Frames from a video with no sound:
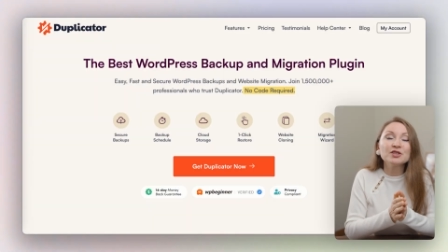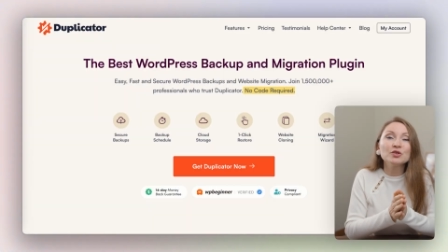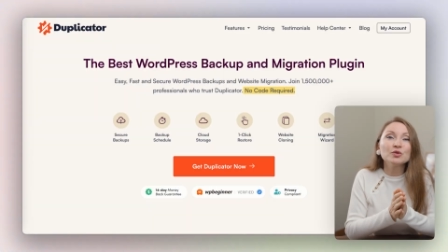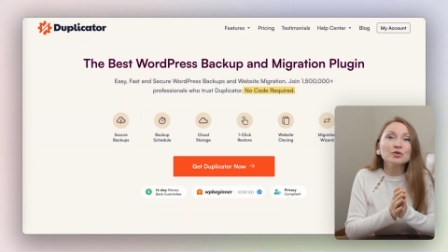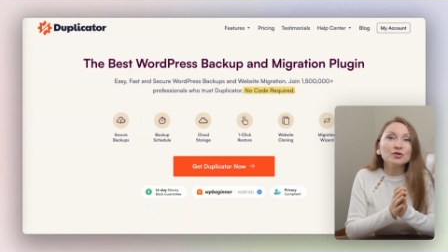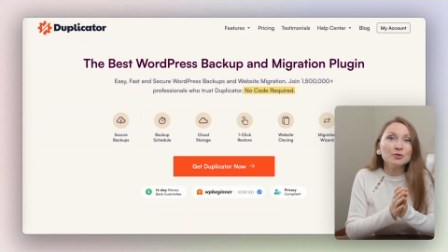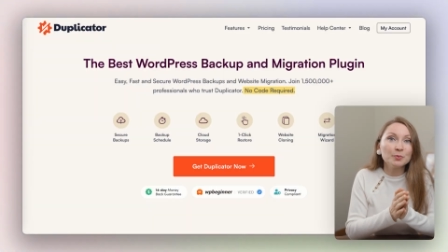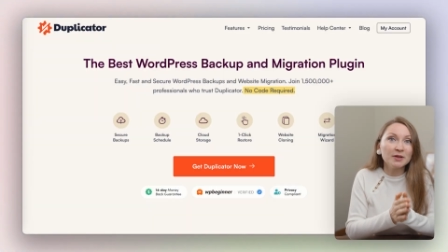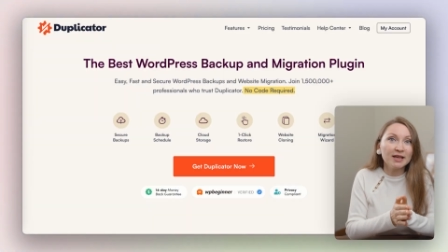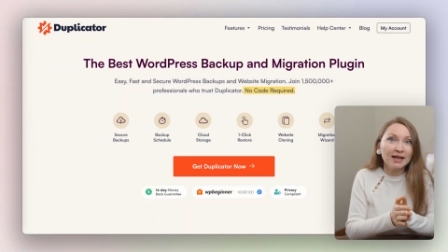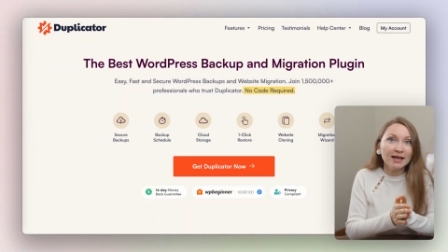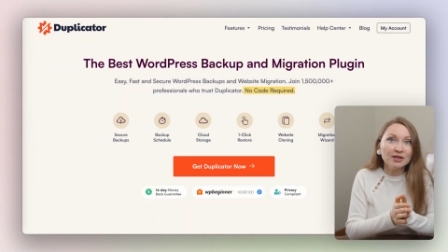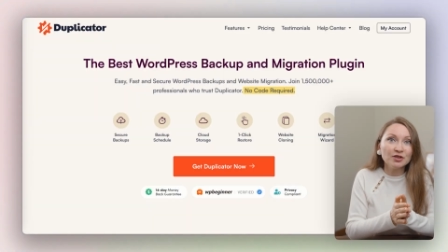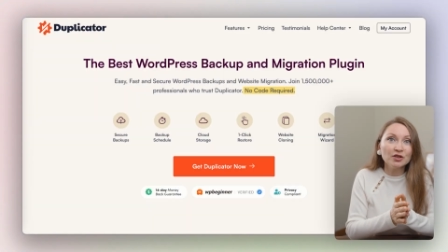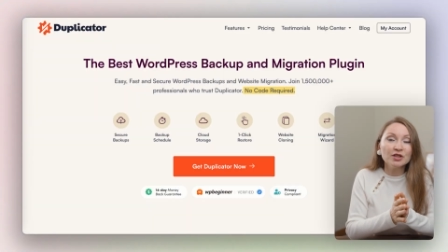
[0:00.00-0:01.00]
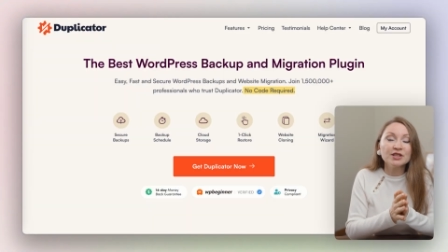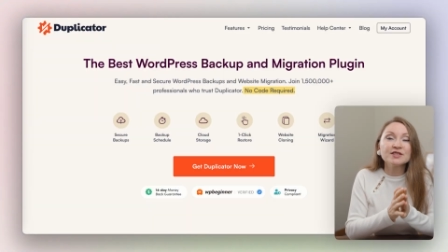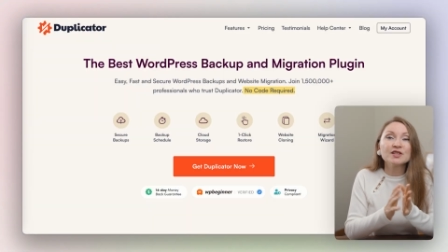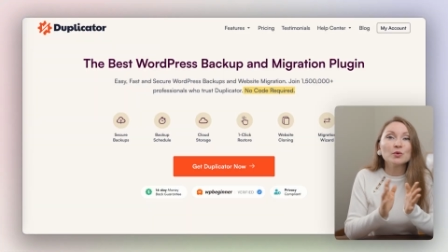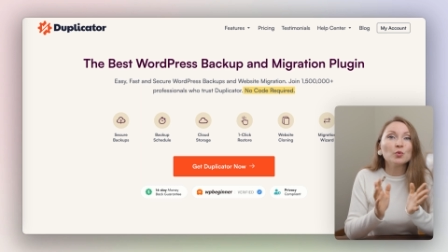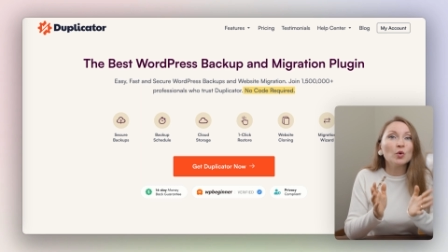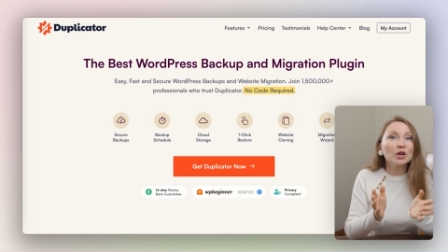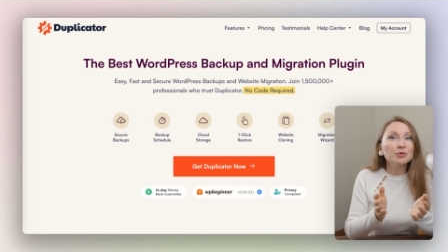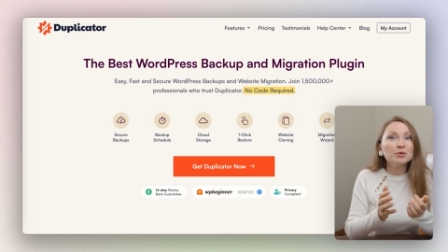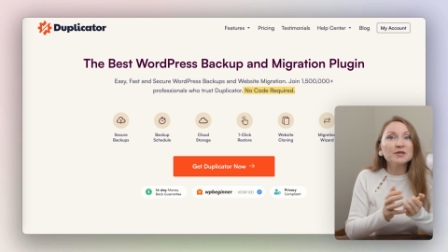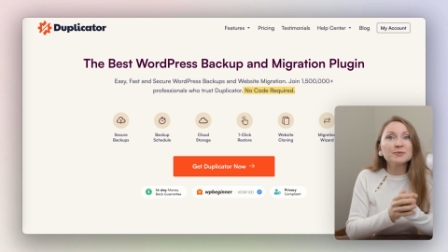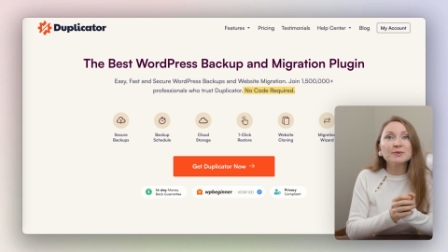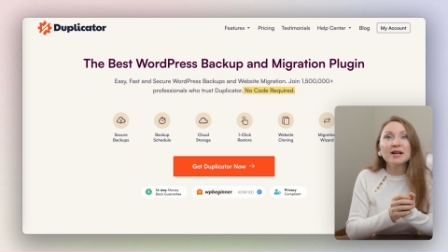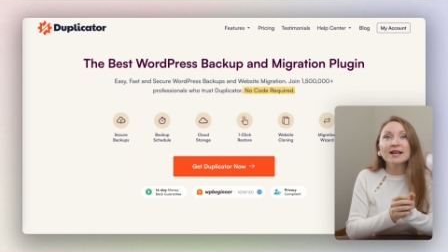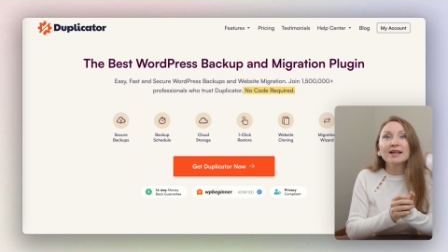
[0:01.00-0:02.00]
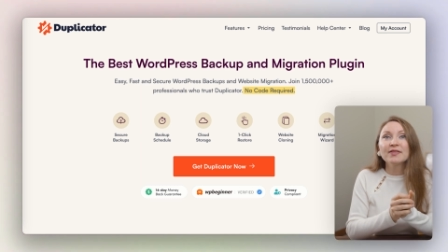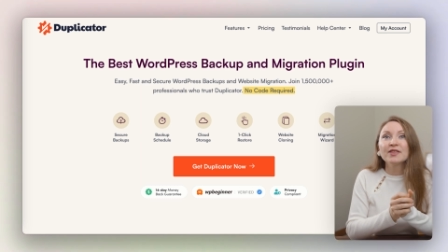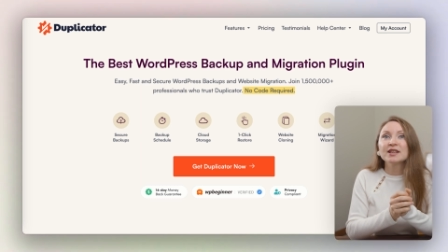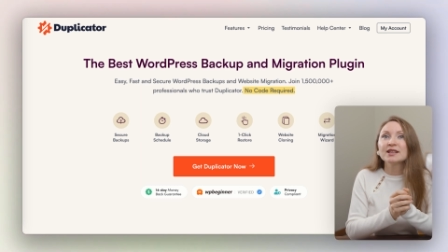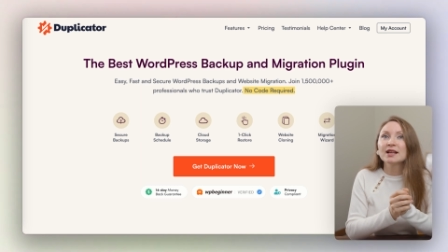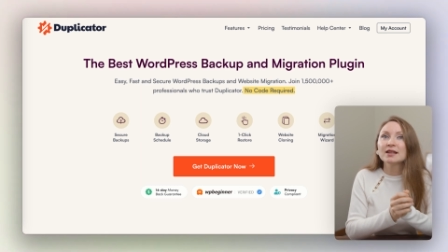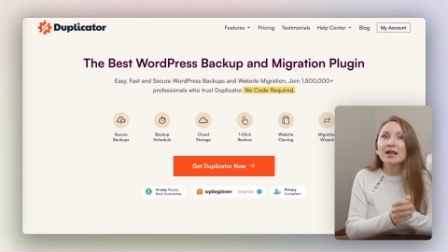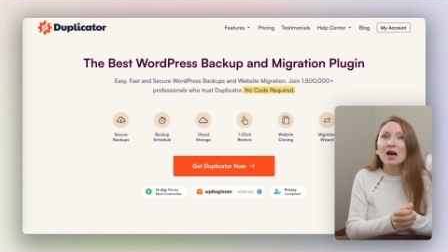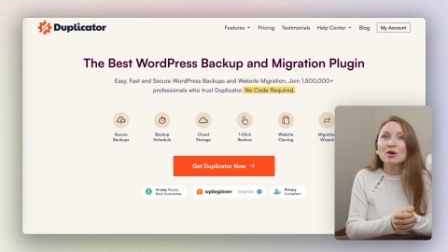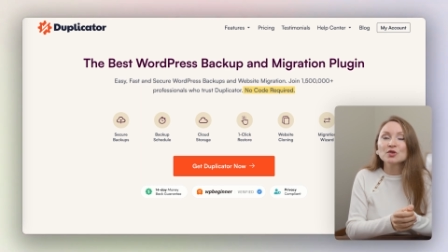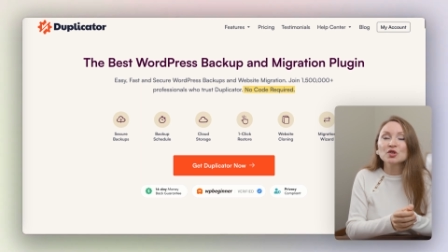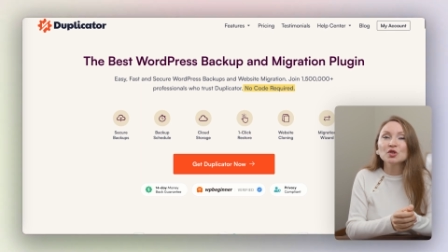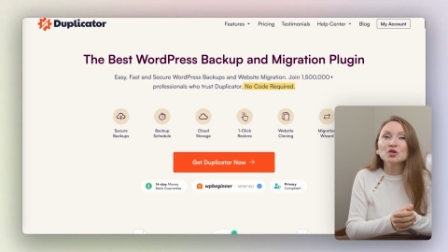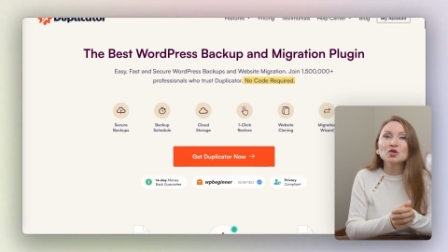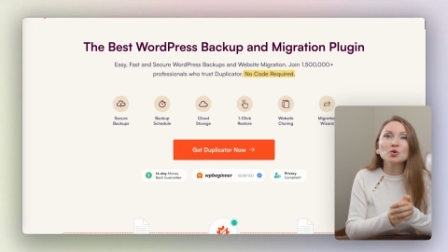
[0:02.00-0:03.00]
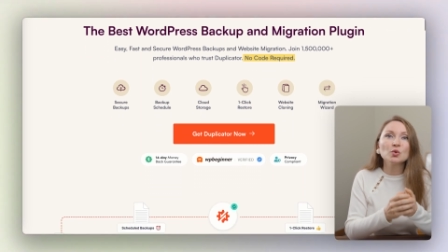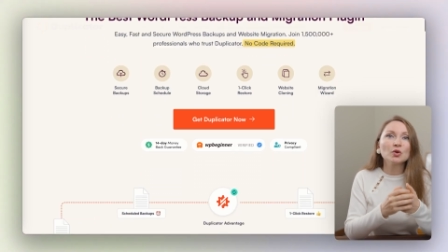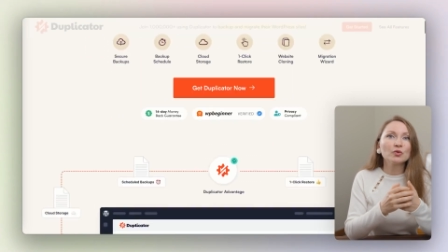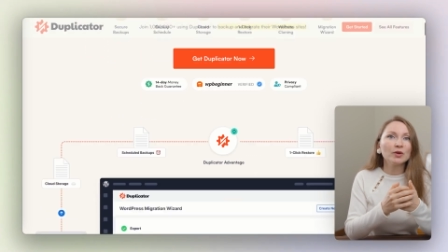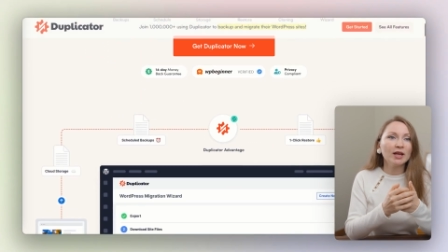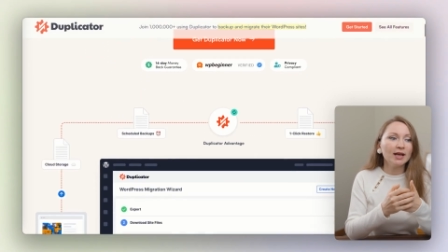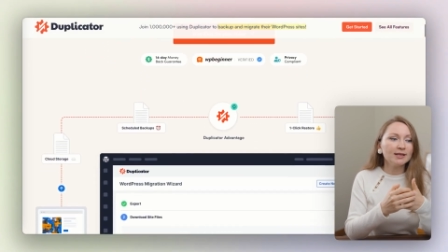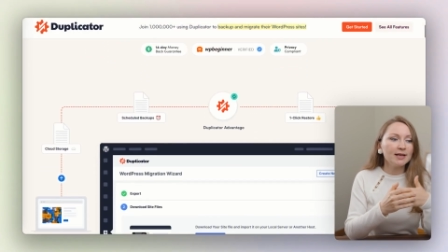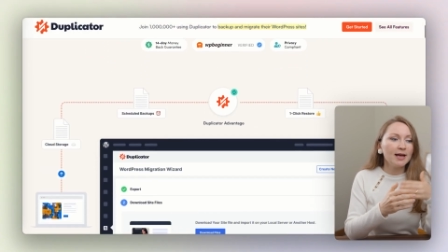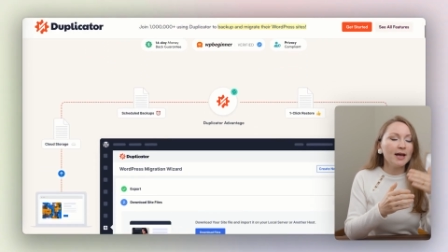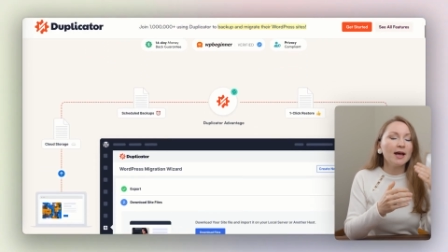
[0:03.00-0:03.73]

you Duplicator. It's a WordPress plugin that allows you to create